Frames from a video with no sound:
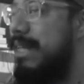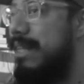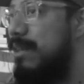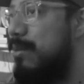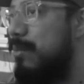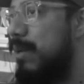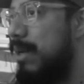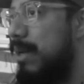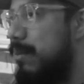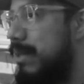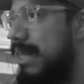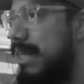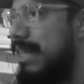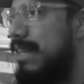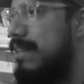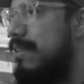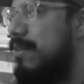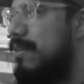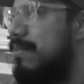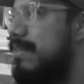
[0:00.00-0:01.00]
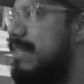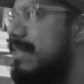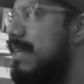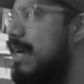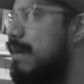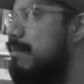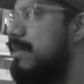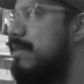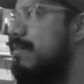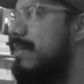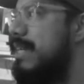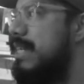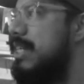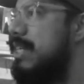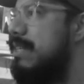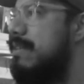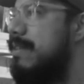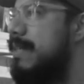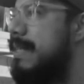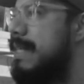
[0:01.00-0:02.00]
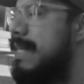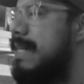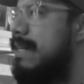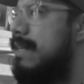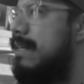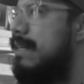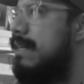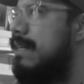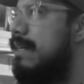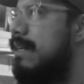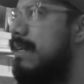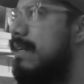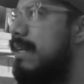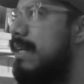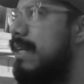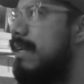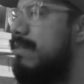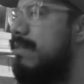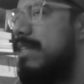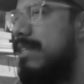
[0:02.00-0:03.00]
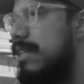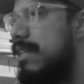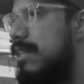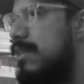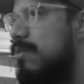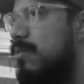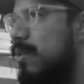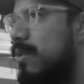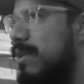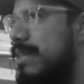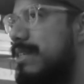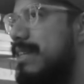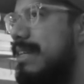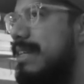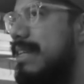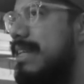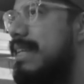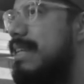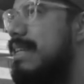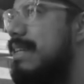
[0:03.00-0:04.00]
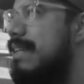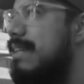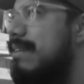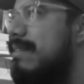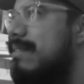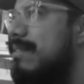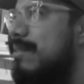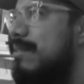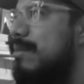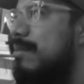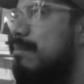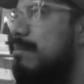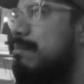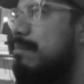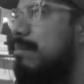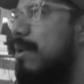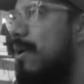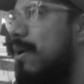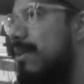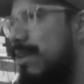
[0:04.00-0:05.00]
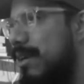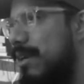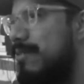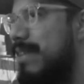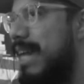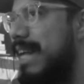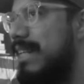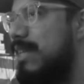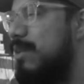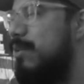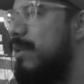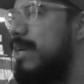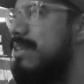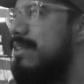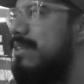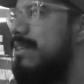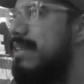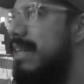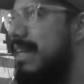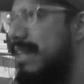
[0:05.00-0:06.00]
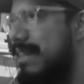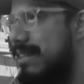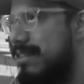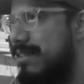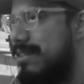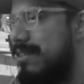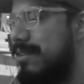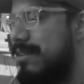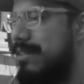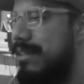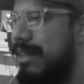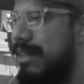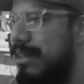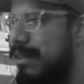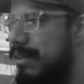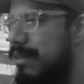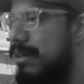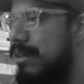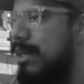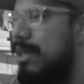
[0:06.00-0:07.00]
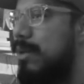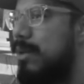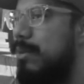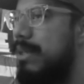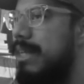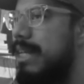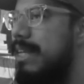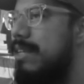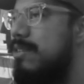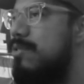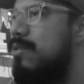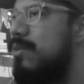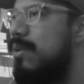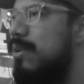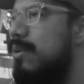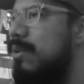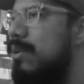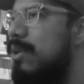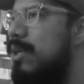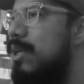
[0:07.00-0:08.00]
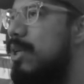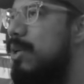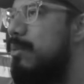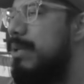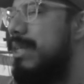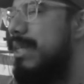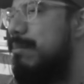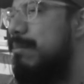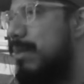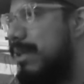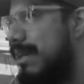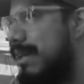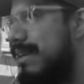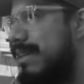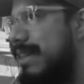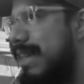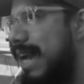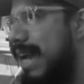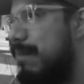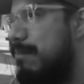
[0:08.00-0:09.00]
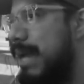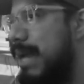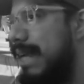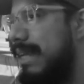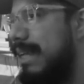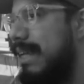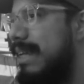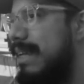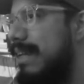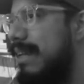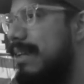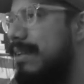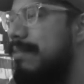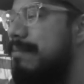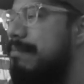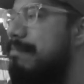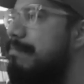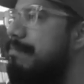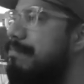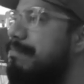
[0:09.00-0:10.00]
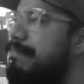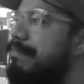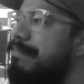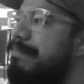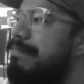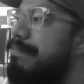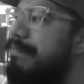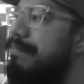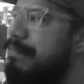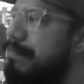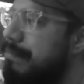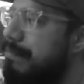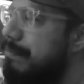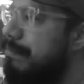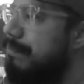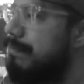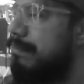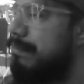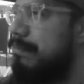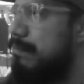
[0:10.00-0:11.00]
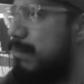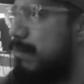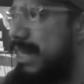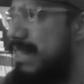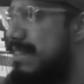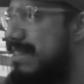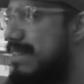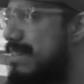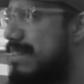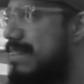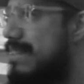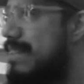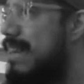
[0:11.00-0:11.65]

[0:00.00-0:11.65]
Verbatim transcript: either way, with either of these observations, if the 64 is indeed part of that equation and it's associated with Israel, we then plug that back in. Because this is